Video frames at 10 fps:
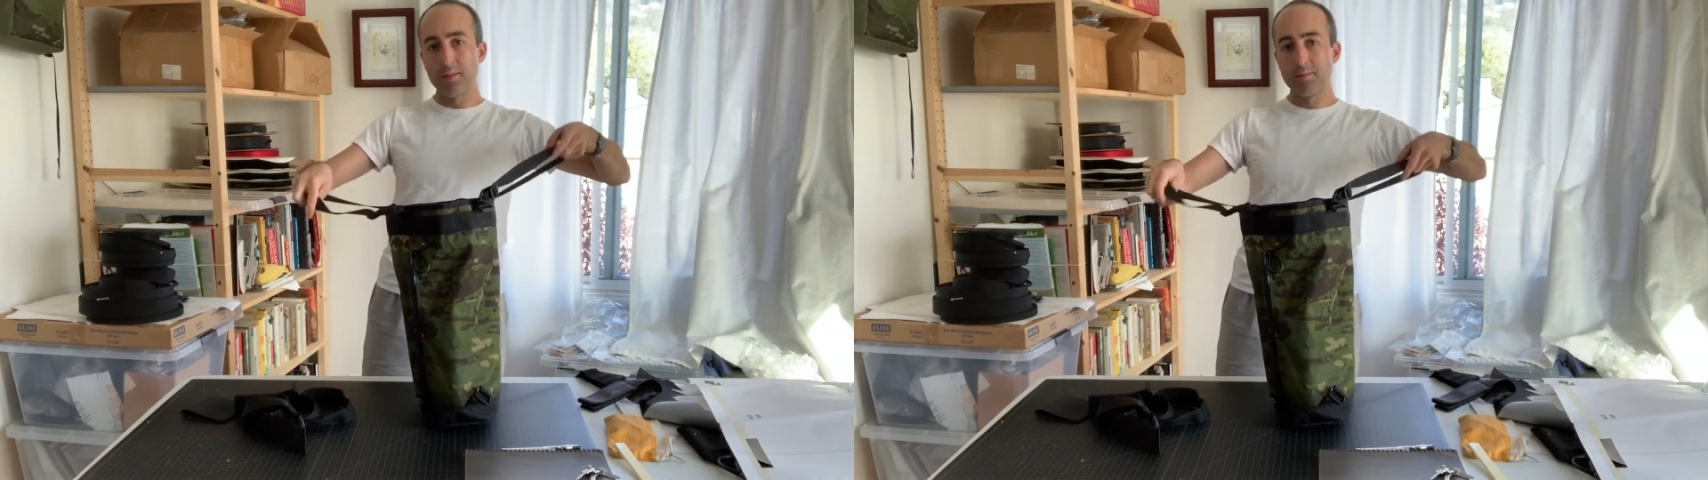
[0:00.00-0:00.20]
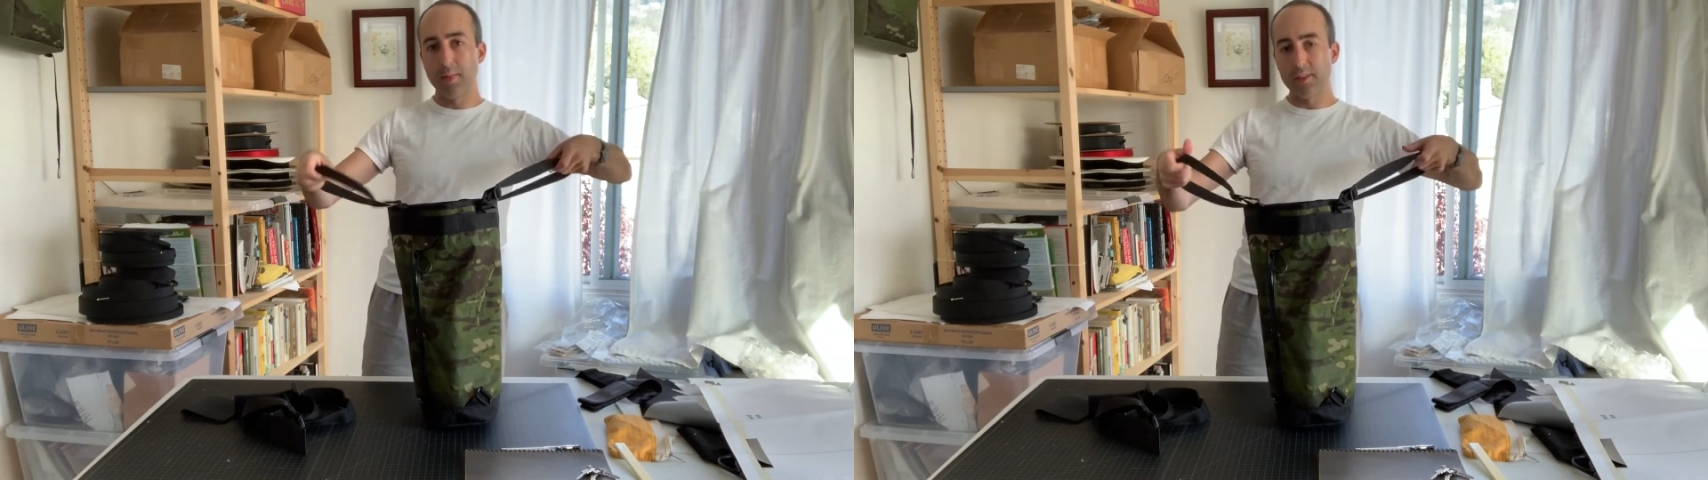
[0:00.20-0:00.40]

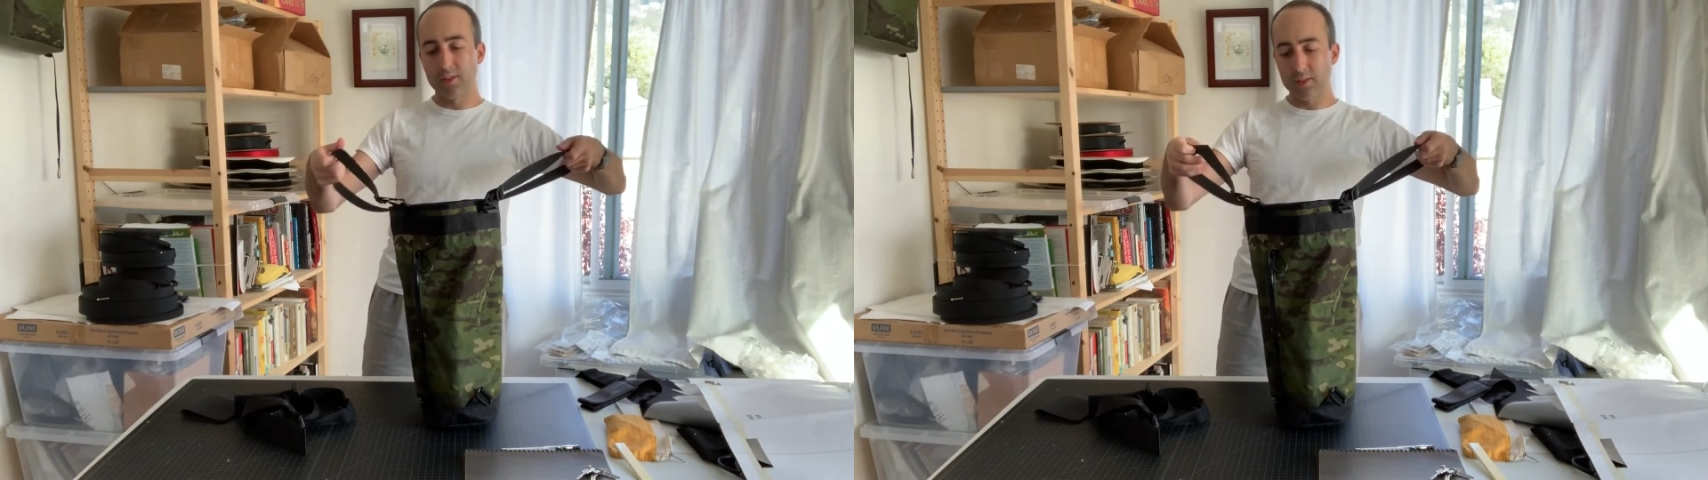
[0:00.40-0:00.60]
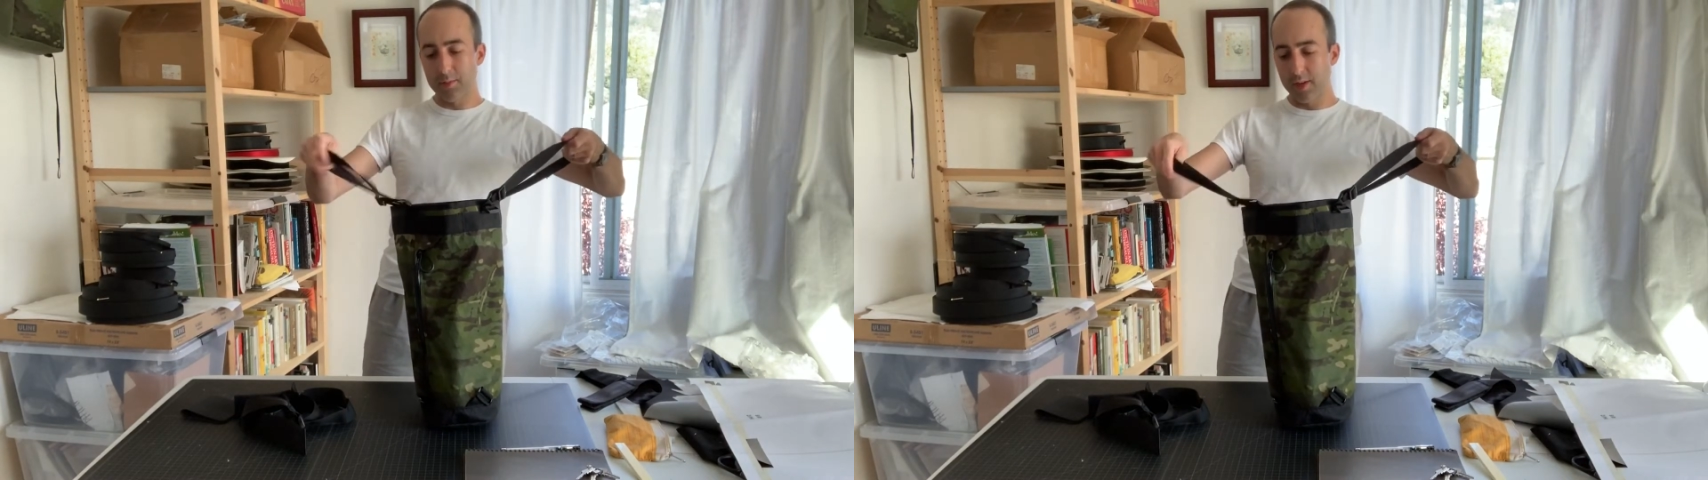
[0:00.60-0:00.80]

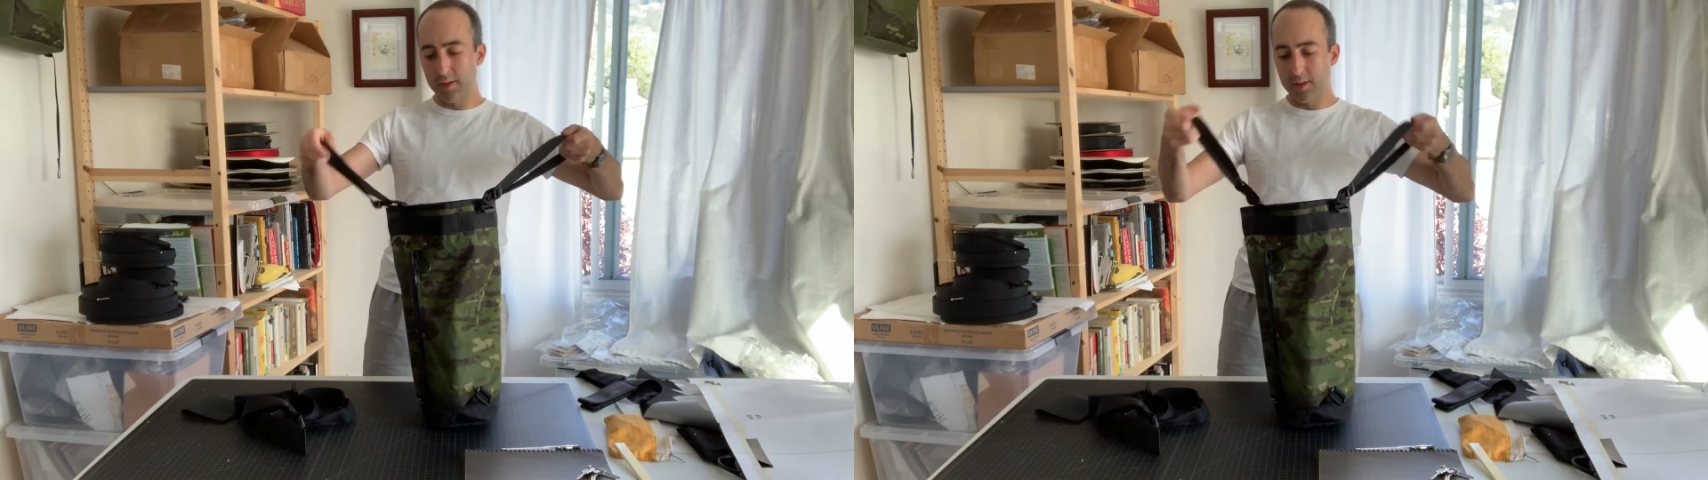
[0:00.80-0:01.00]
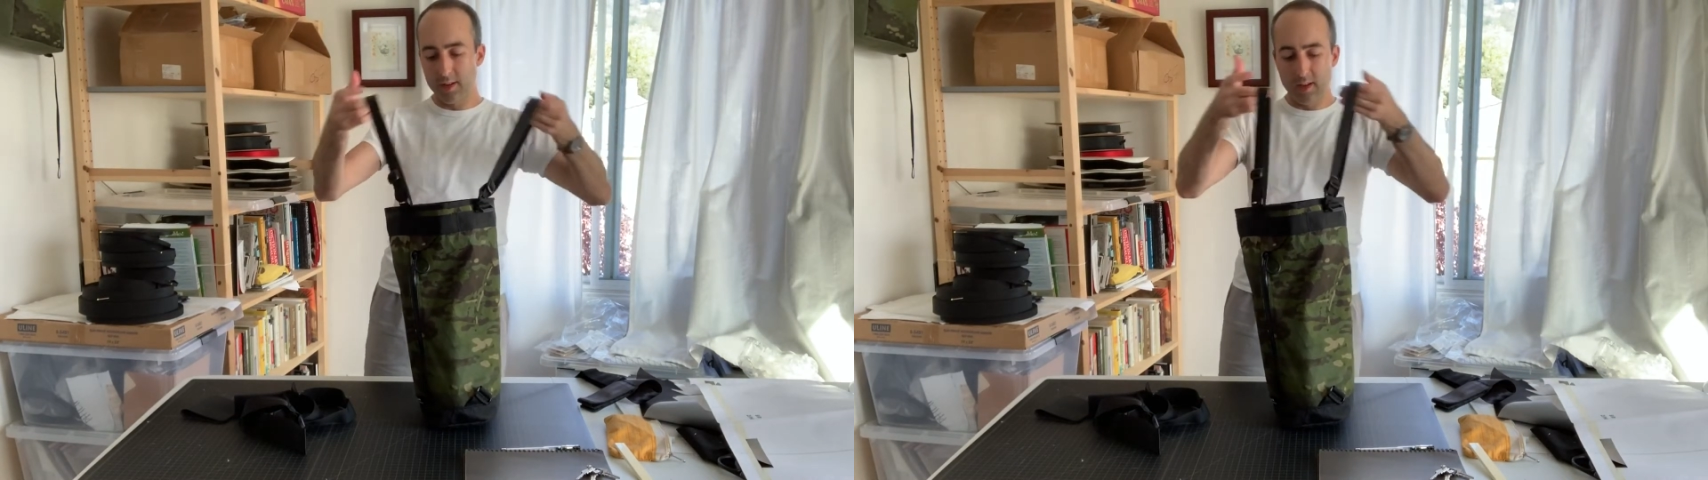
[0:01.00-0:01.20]
messenger mode,